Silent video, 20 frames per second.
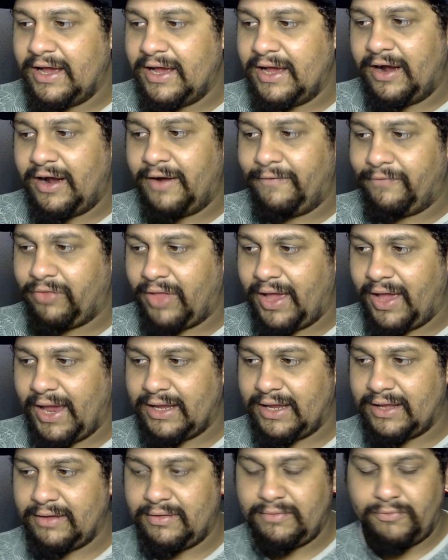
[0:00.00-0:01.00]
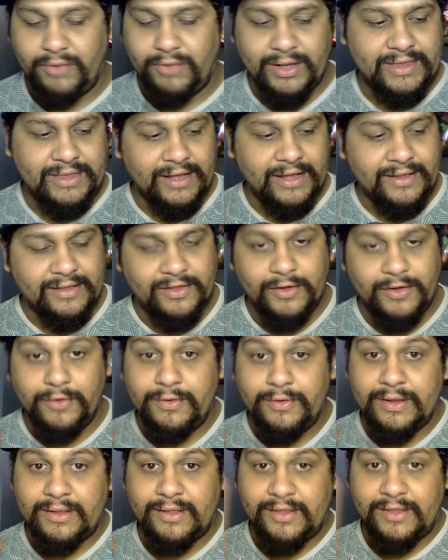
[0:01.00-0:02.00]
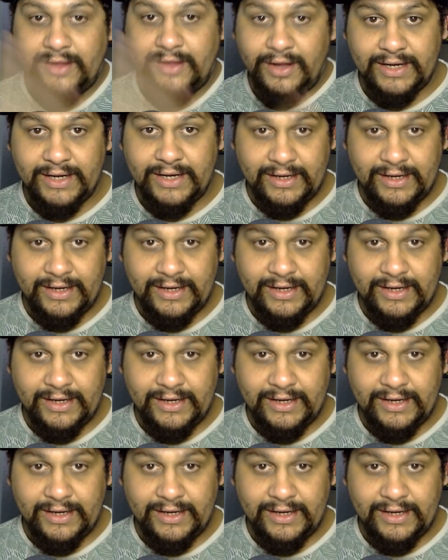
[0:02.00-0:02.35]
of like what this dude has done